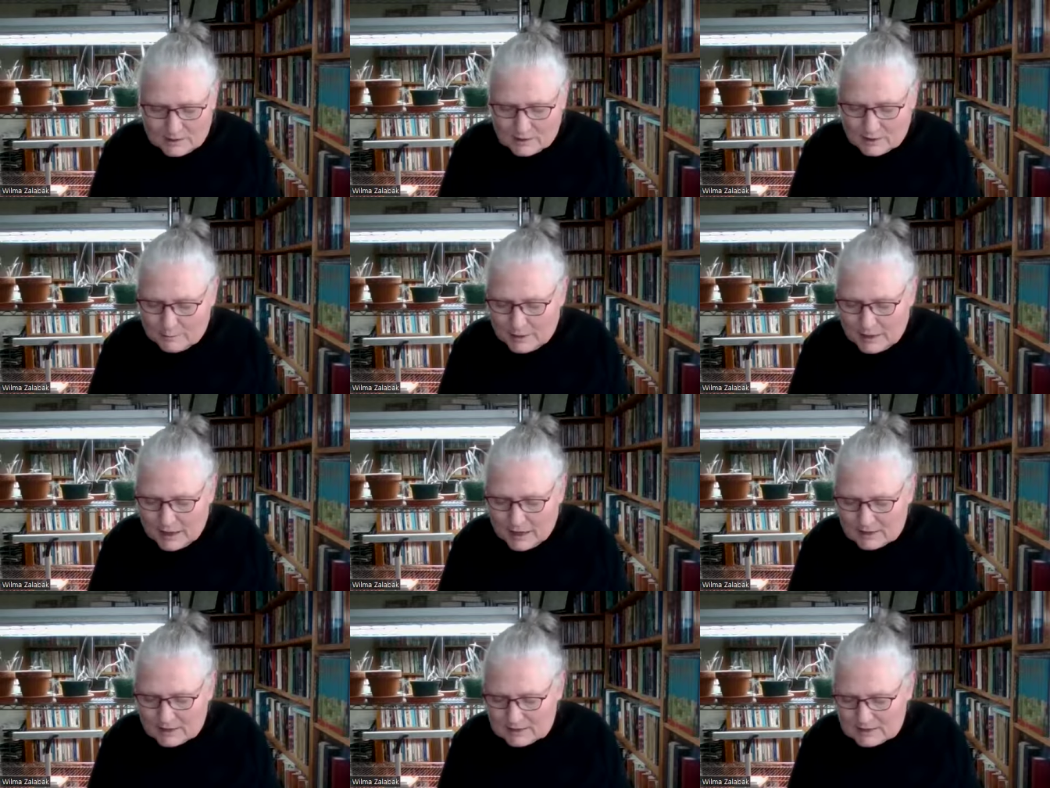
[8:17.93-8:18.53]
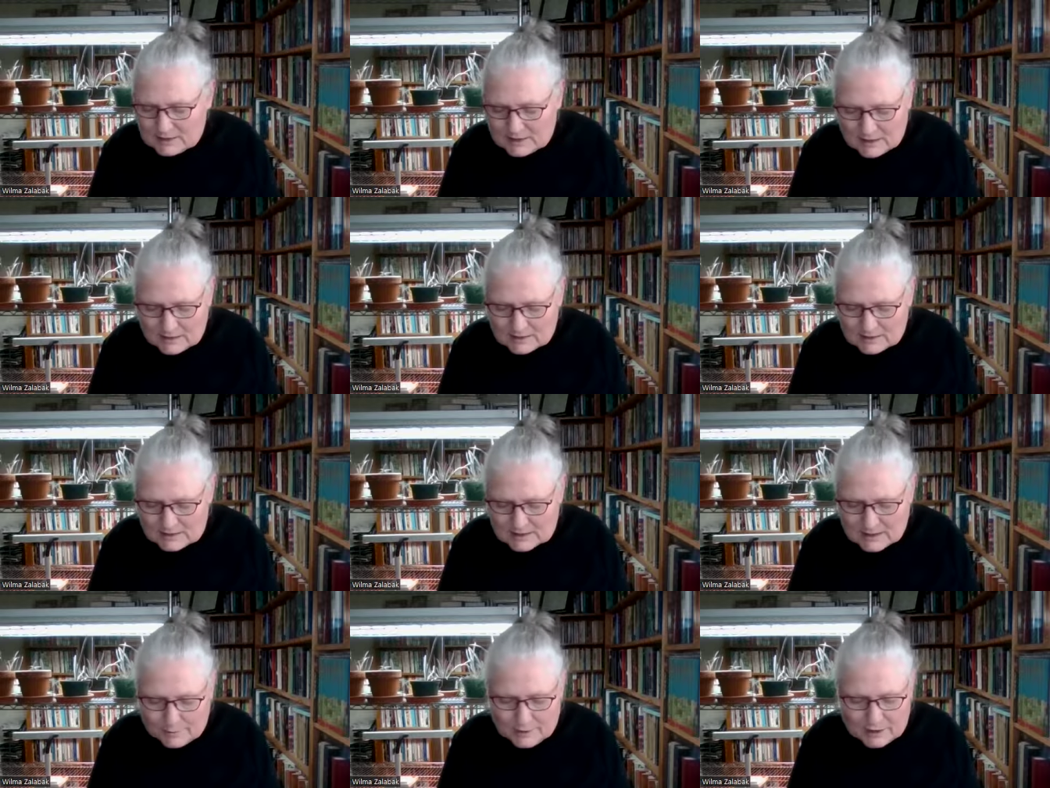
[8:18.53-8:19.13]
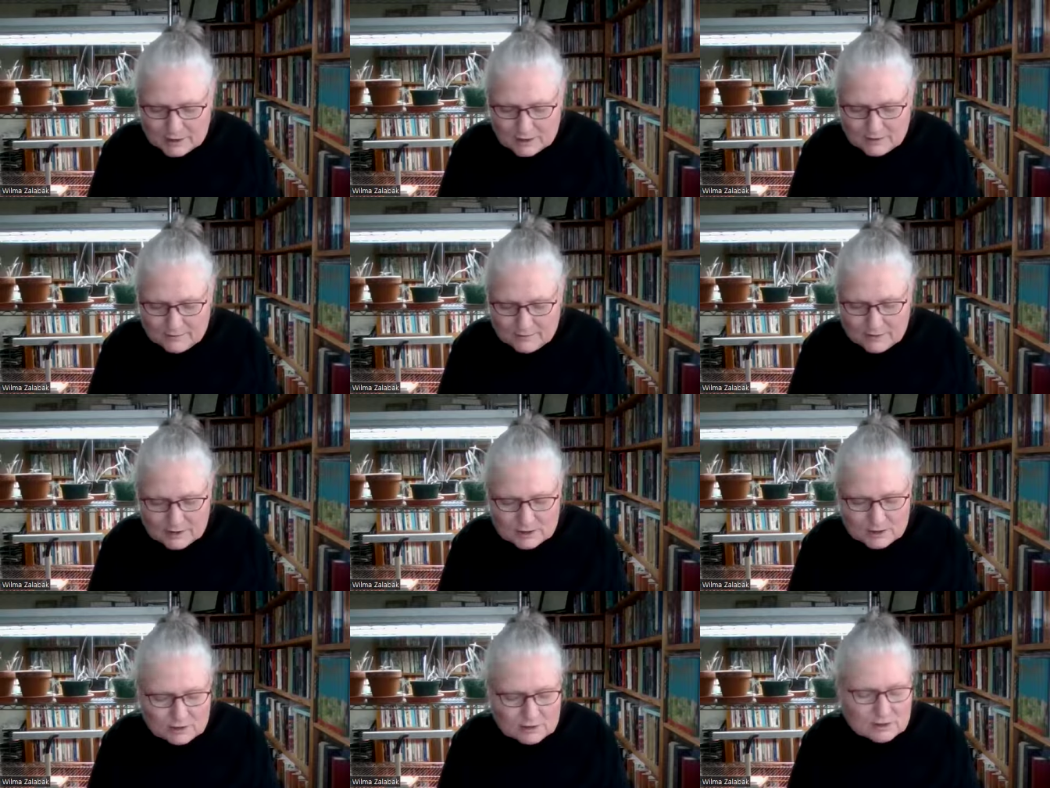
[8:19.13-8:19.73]
The man sends them into the
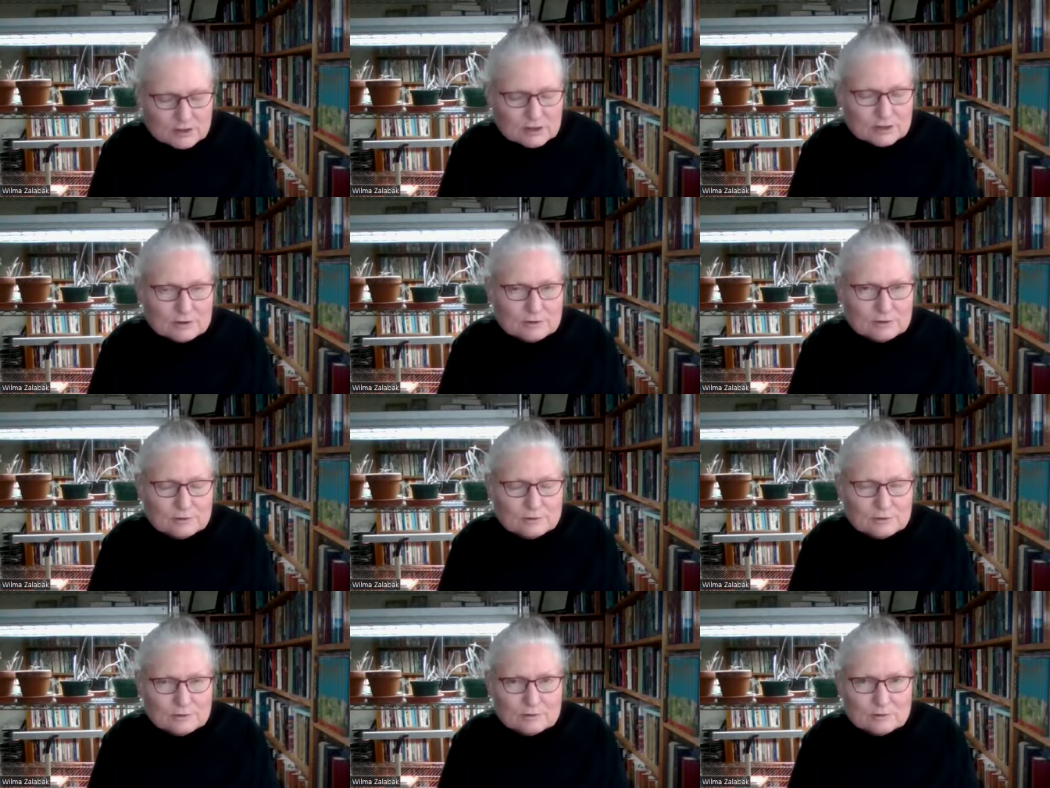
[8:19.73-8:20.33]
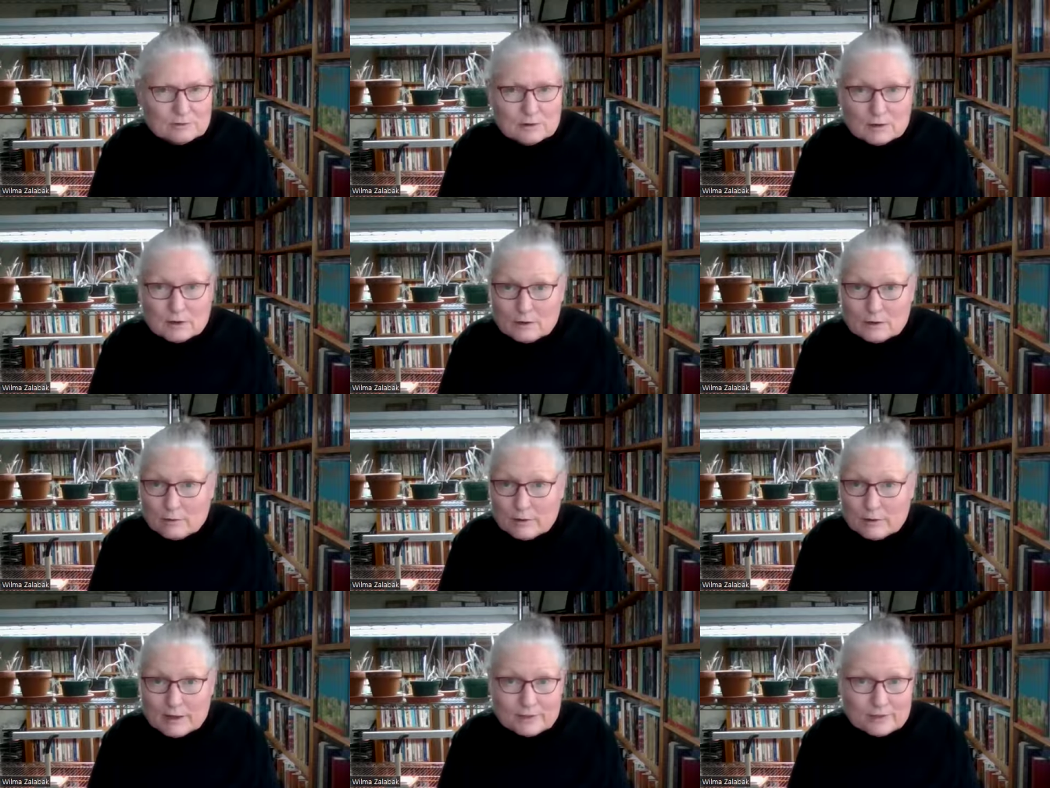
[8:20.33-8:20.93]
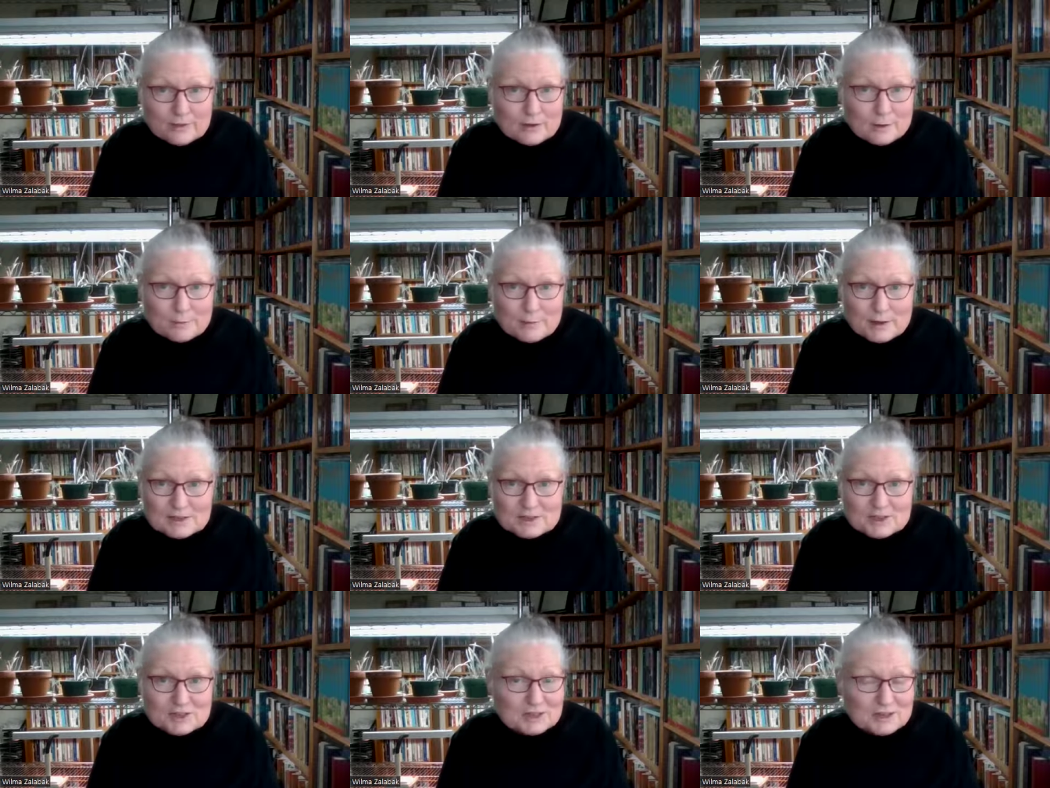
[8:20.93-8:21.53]
vineyard too, with no
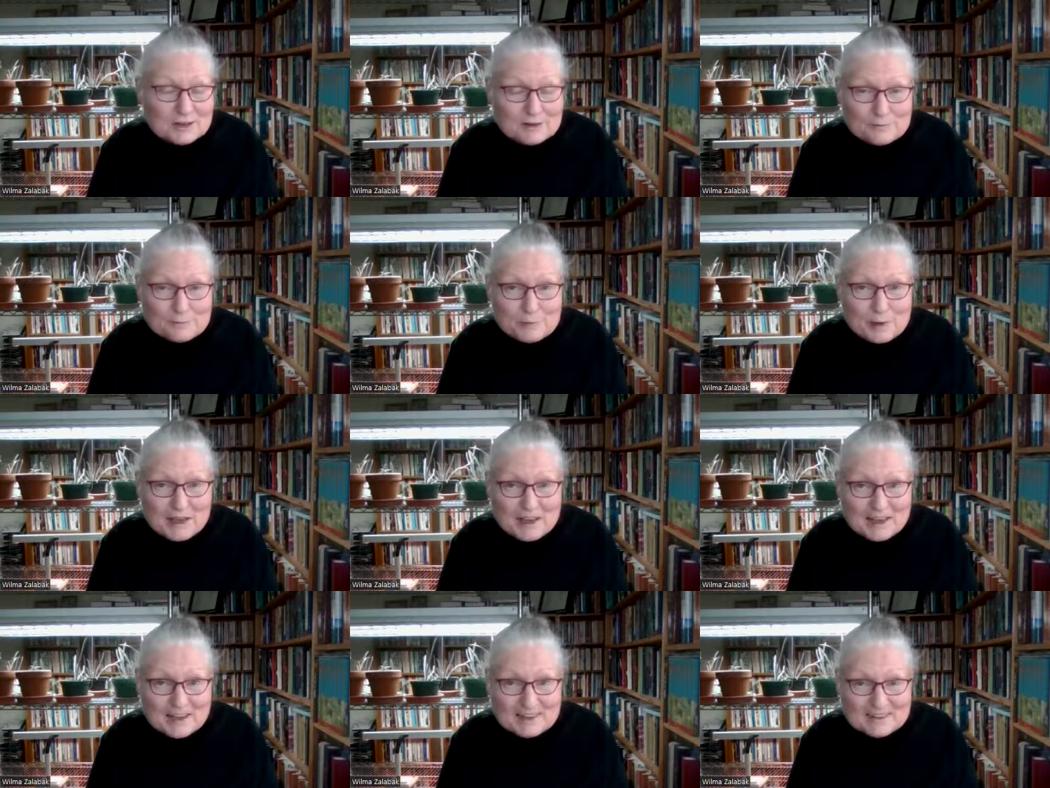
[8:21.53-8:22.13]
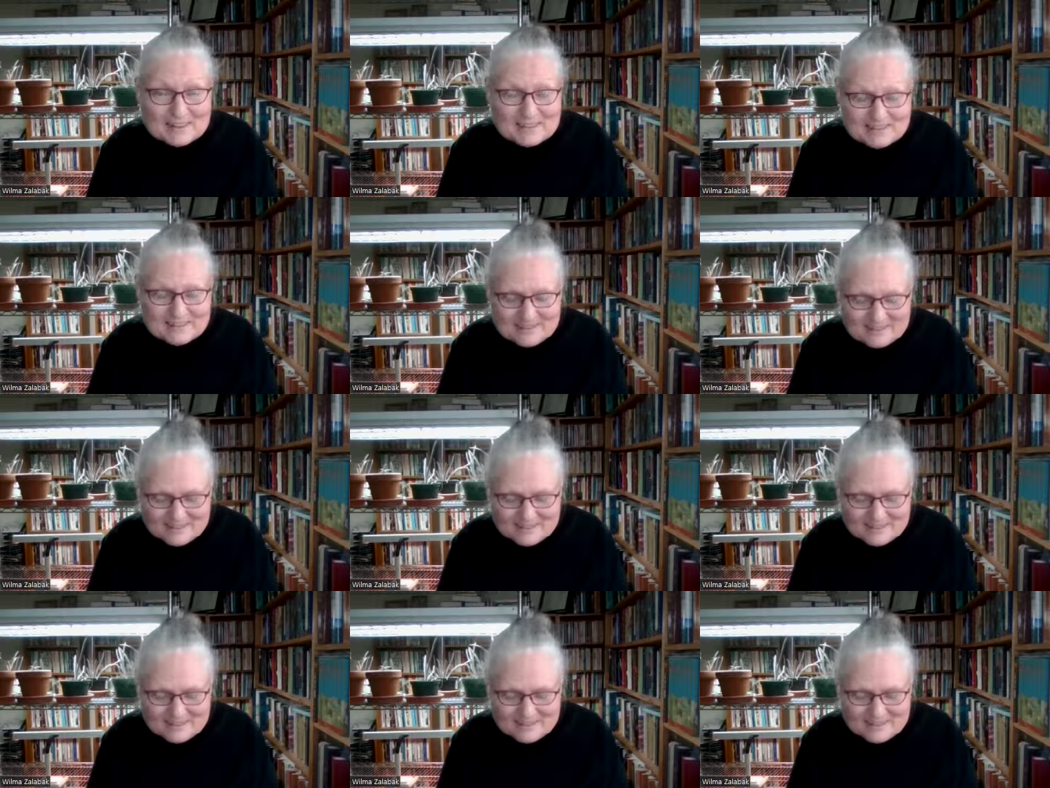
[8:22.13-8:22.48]
mention of pay.